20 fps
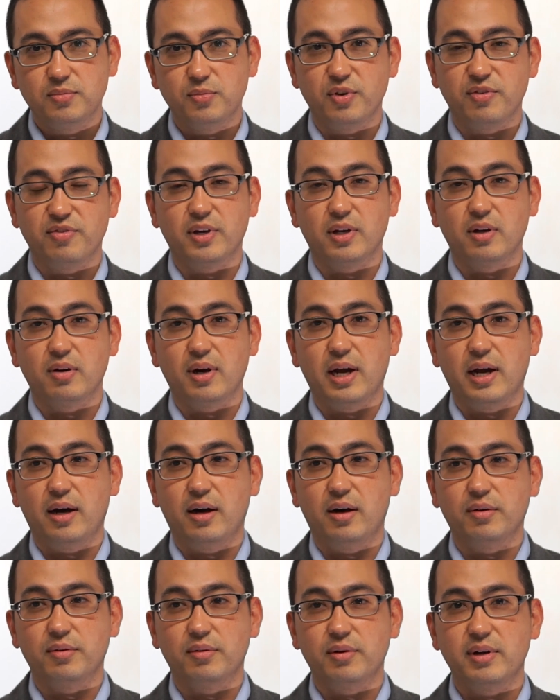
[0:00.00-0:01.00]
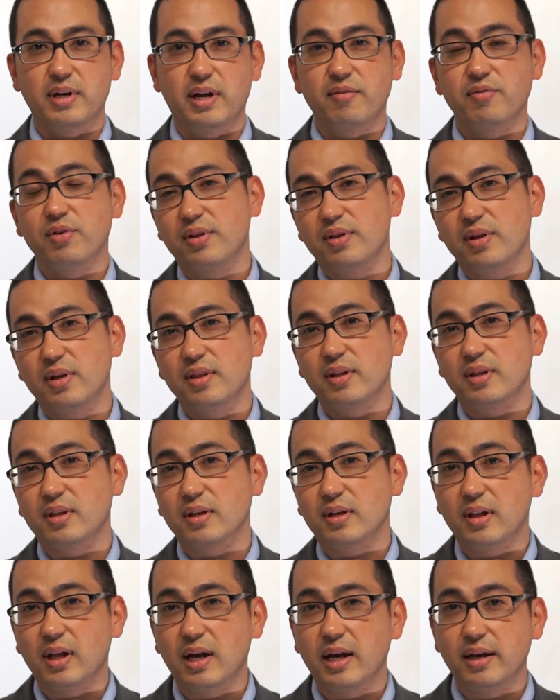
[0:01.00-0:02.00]
We figure out everything that the
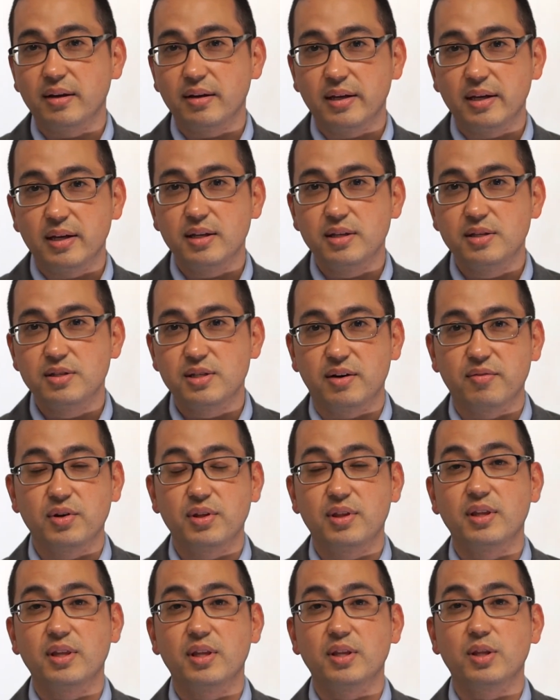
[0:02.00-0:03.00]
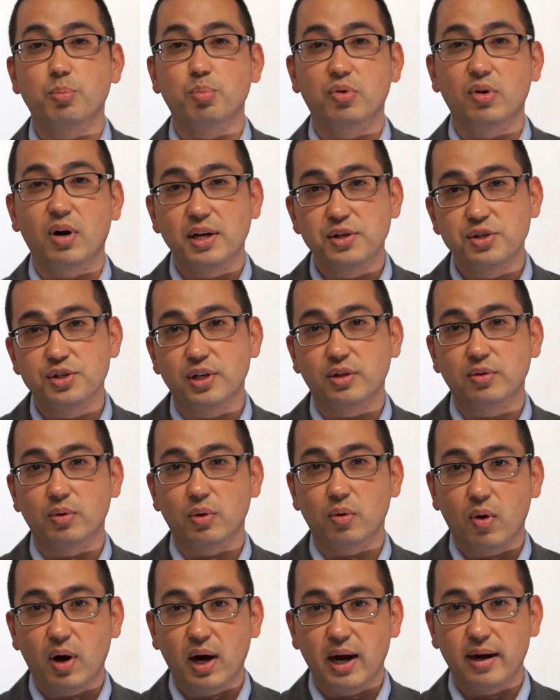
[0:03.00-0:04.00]
client needs, everything that the project
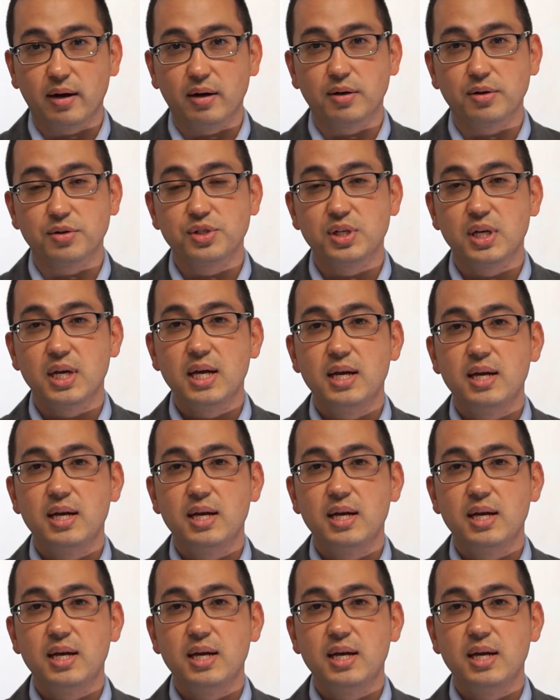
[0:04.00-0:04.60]
requires,